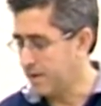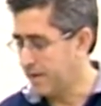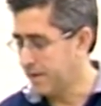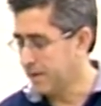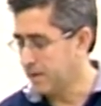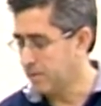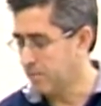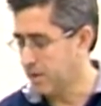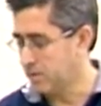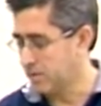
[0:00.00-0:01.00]
Again, the
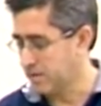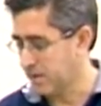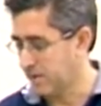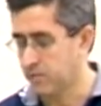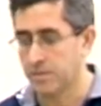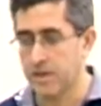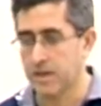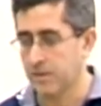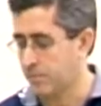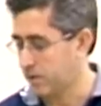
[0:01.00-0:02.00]
menu doesn't have to be in
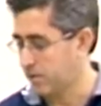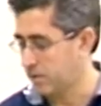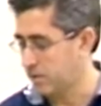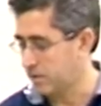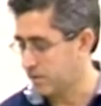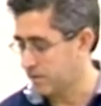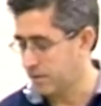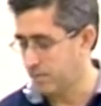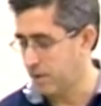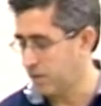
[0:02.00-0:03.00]
any particular
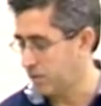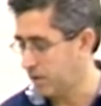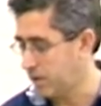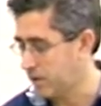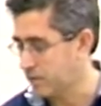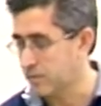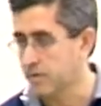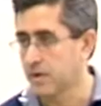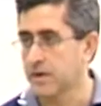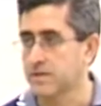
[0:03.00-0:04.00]
menu here
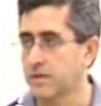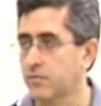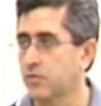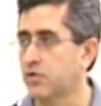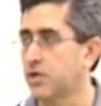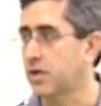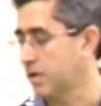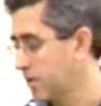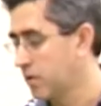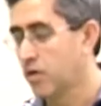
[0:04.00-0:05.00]
except for jog.